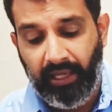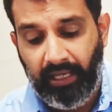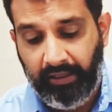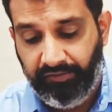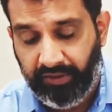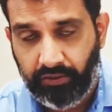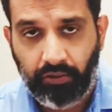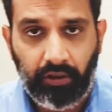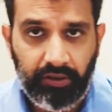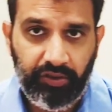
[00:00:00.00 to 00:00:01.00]
If
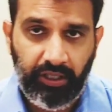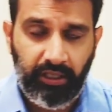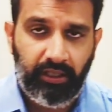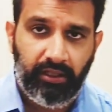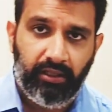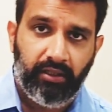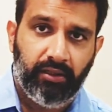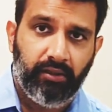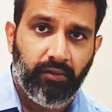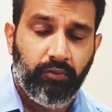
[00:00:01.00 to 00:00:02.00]
astrology
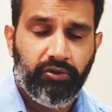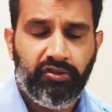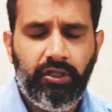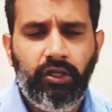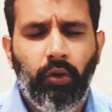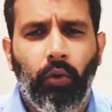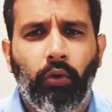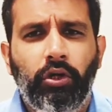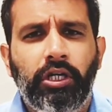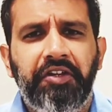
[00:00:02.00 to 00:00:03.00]
was the
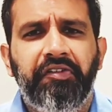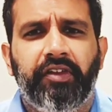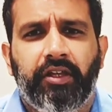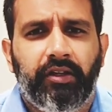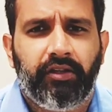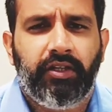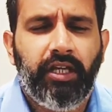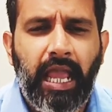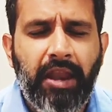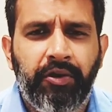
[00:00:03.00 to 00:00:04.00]
only thing,
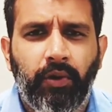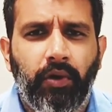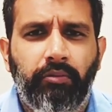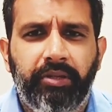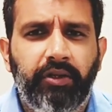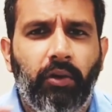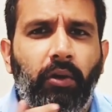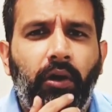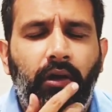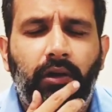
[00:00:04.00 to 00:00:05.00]
the end-all,
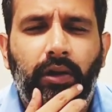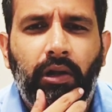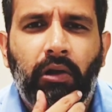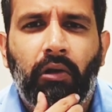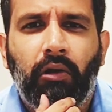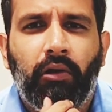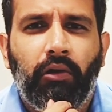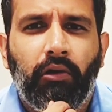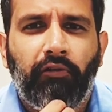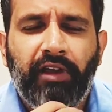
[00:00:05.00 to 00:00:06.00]
be-all
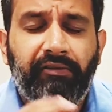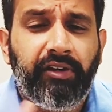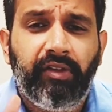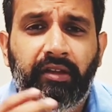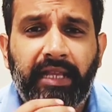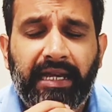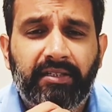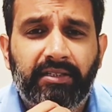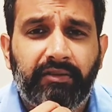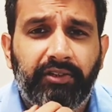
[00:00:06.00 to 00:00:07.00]
of everything that
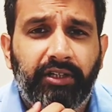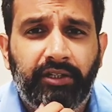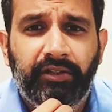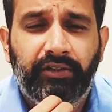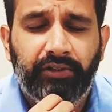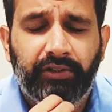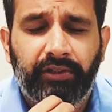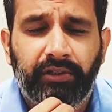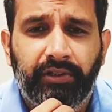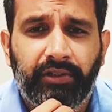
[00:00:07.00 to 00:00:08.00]
is governed
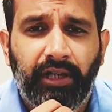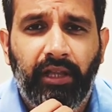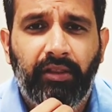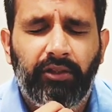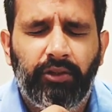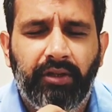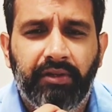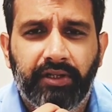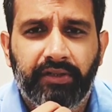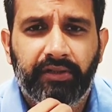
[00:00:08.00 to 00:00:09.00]
in the
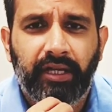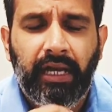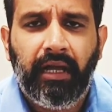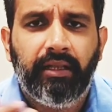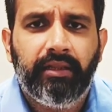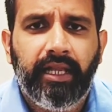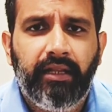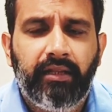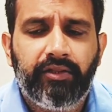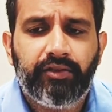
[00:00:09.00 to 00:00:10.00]
universe,
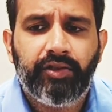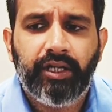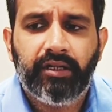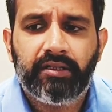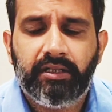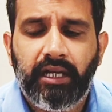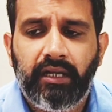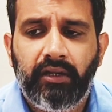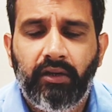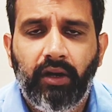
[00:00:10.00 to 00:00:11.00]
then Sri Krishna
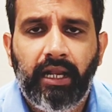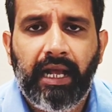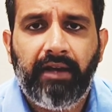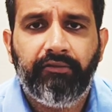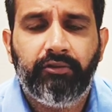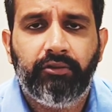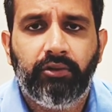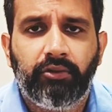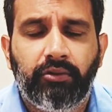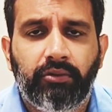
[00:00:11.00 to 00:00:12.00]
did not have to
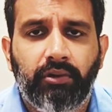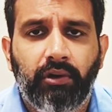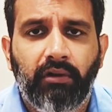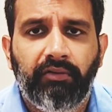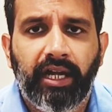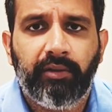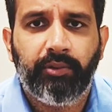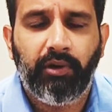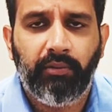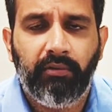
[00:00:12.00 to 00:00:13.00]
go through all of that
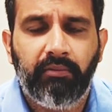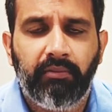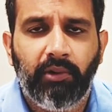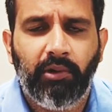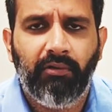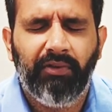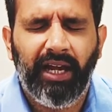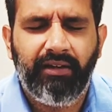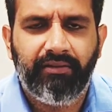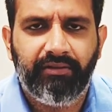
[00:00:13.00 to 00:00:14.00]
problem, all of
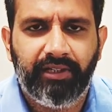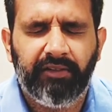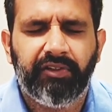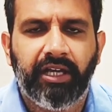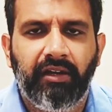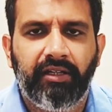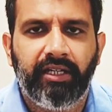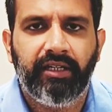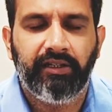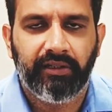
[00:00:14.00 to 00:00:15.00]
that
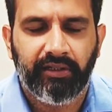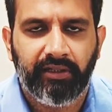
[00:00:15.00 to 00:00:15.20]
difficulty,